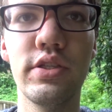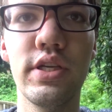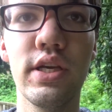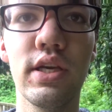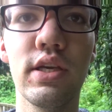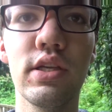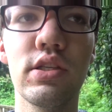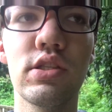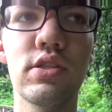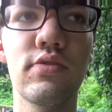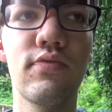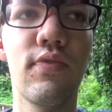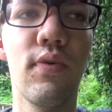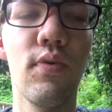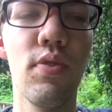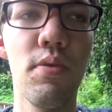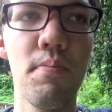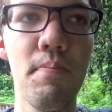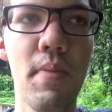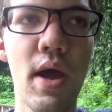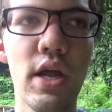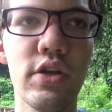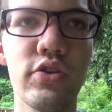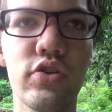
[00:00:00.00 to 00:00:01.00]
tickets for the
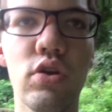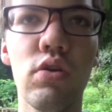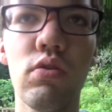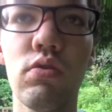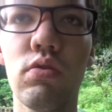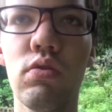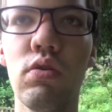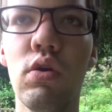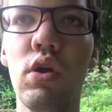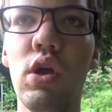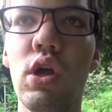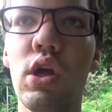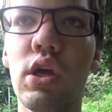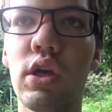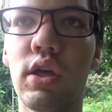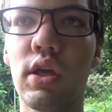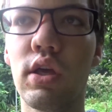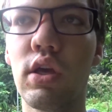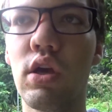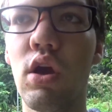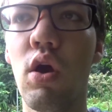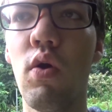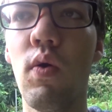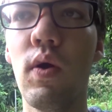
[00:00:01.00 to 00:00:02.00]
metro
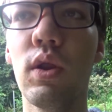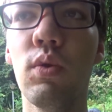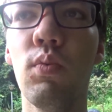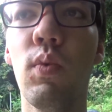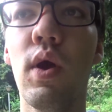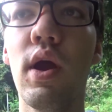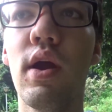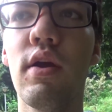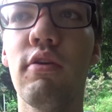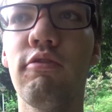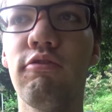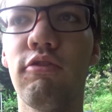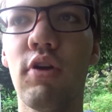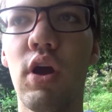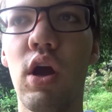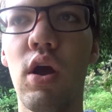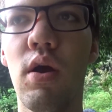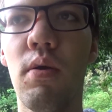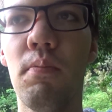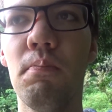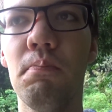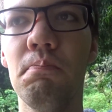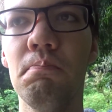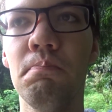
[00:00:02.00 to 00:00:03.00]
can go anywhere
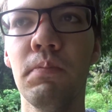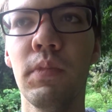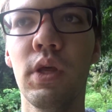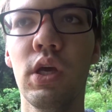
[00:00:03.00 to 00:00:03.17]
from